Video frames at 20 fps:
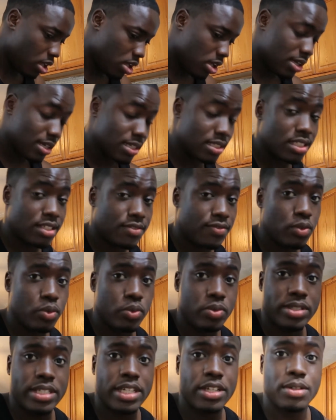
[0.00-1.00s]
cause this
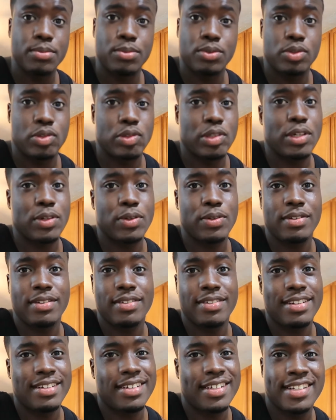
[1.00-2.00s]
food terrible, so
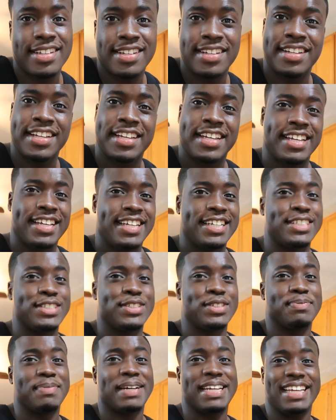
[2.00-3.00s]
this
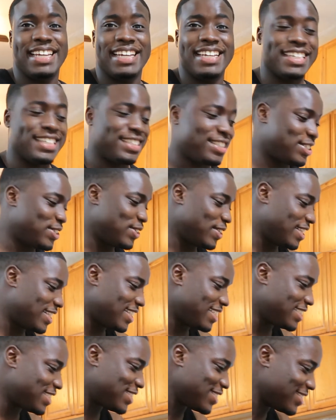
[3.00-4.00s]
joint might get cut short.
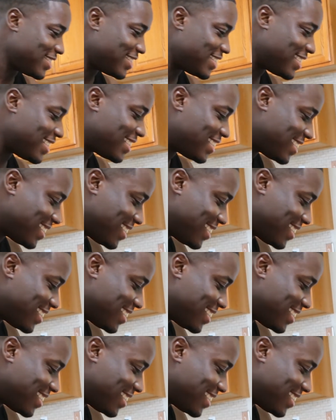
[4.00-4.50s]
This joint.